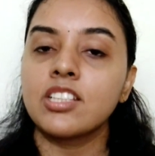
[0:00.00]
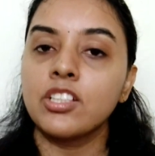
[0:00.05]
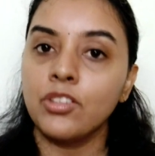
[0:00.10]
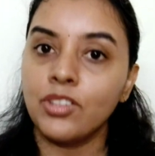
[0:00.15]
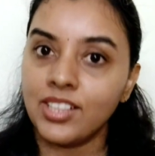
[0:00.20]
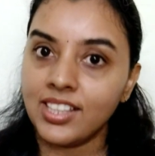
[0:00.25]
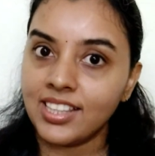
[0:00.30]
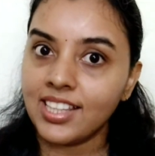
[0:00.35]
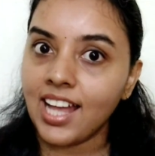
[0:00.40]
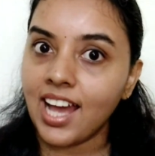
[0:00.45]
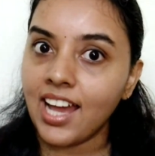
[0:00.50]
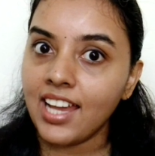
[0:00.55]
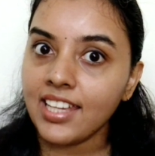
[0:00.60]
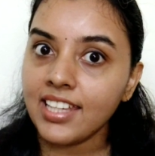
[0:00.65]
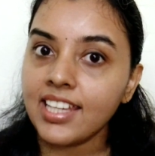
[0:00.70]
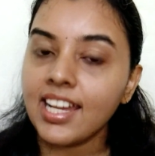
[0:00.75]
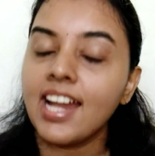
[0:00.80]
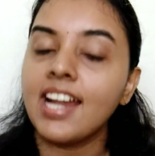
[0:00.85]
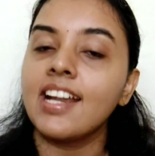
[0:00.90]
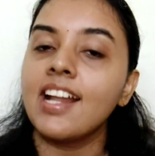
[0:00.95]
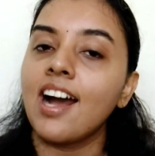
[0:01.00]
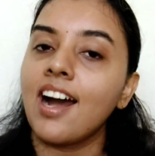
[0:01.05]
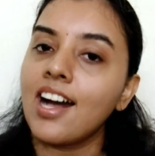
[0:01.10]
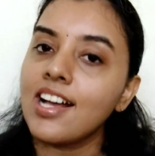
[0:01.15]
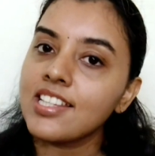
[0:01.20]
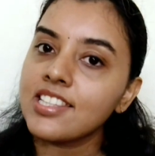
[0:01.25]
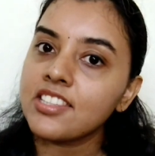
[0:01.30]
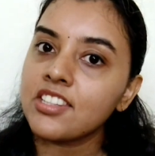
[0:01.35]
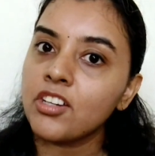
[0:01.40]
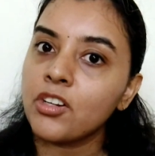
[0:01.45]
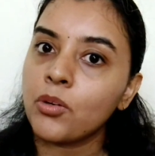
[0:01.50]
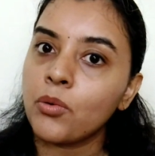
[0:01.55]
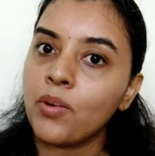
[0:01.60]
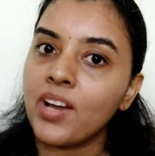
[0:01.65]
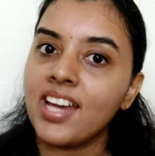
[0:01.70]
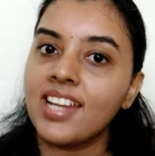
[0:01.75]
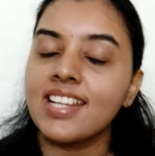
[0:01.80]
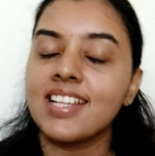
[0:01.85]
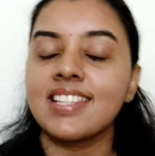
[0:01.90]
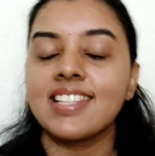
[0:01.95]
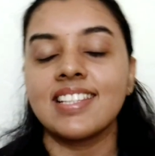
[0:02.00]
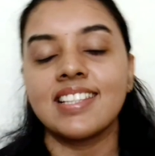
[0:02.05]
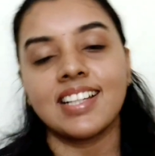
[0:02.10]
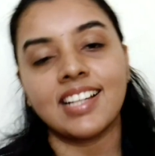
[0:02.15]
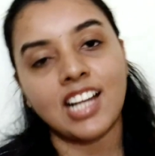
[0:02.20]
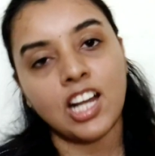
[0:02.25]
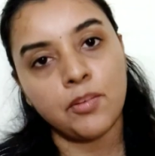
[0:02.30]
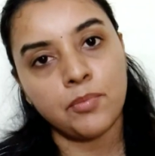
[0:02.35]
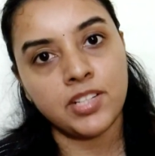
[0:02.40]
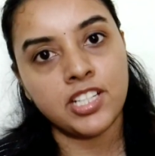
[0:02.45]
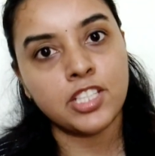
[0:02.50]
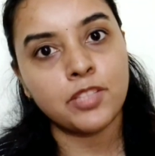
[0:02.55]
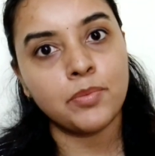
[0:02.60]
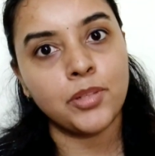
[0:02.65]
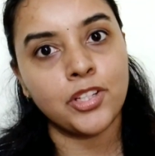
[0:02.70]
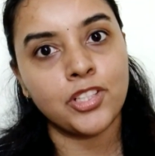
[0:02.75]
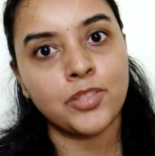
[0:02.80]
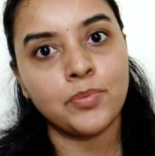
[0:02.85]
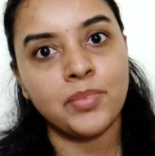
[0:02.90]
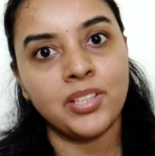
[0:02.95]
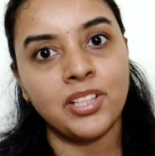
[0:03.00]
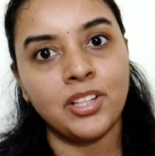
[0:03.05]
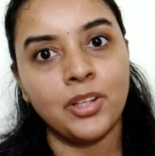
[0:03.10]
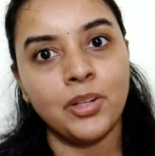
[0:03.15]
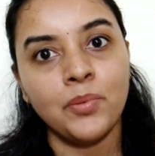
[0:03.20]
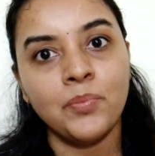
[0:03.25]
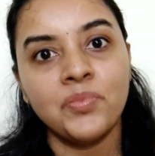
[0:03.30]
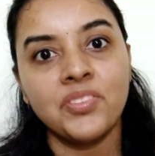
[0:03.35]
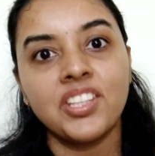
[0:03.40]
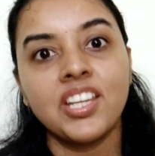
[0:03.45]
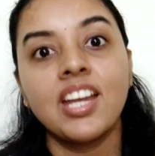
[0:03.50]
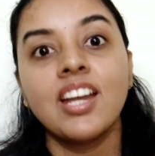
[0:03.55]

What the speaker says: do like and ask your queries in the comments box below.